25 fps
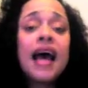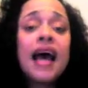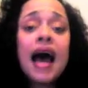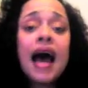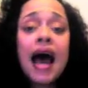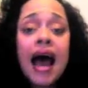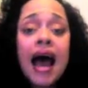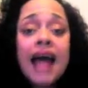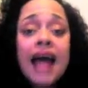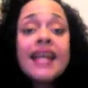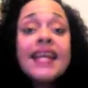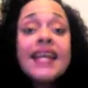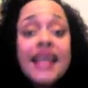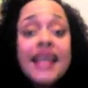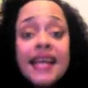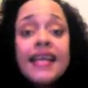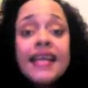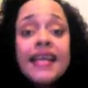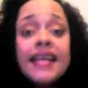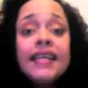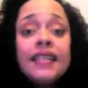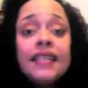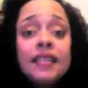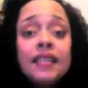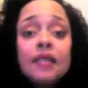I
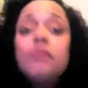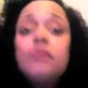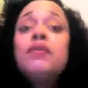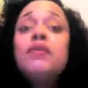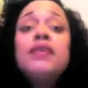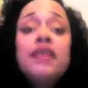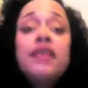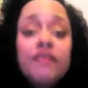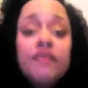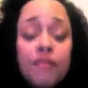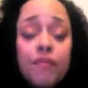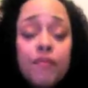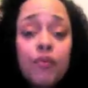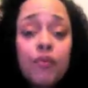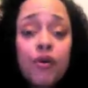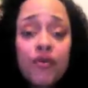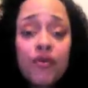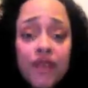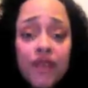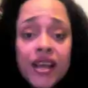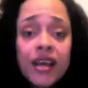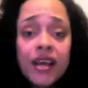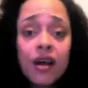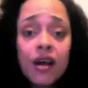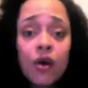need to live in Puerto
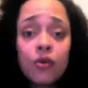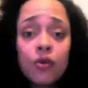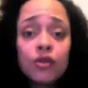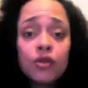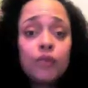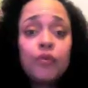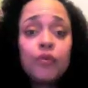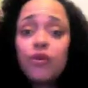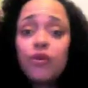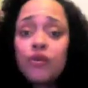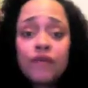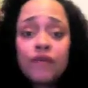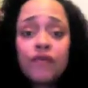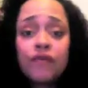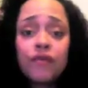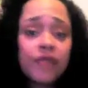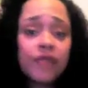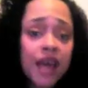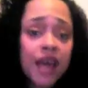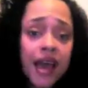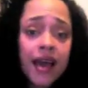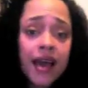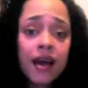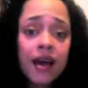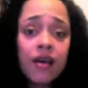Rico. It's beautiful
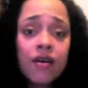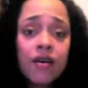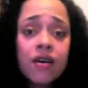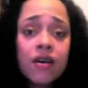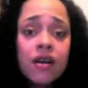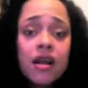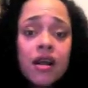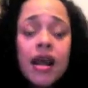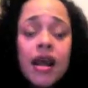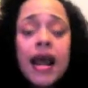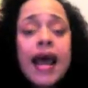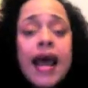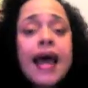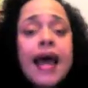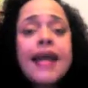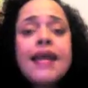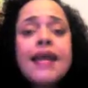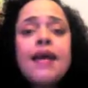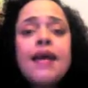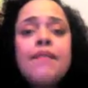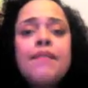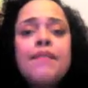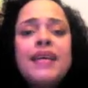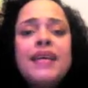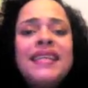there. And
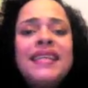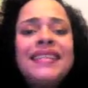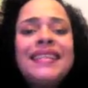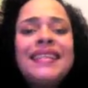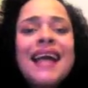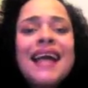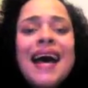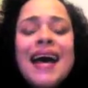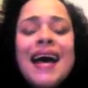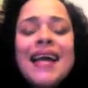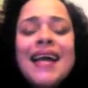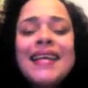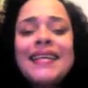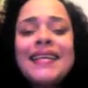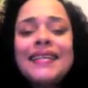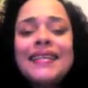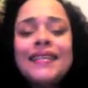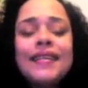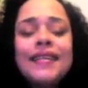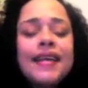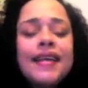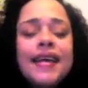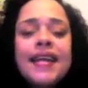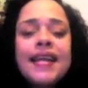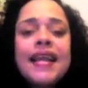it's not,
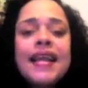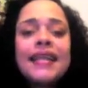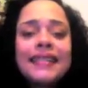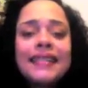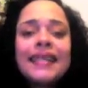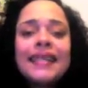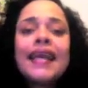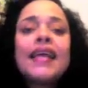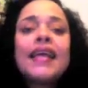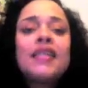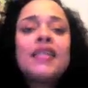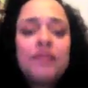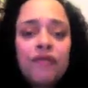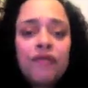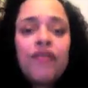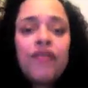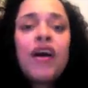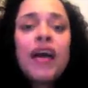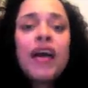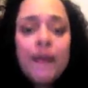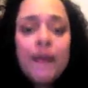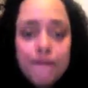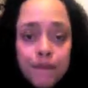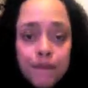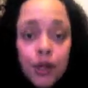unless it gets
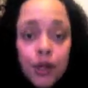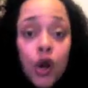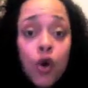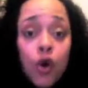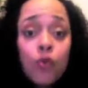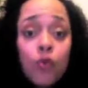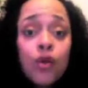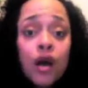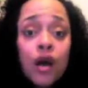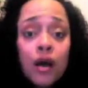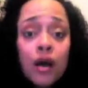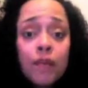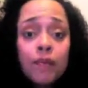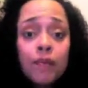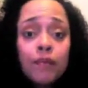fucking blown up,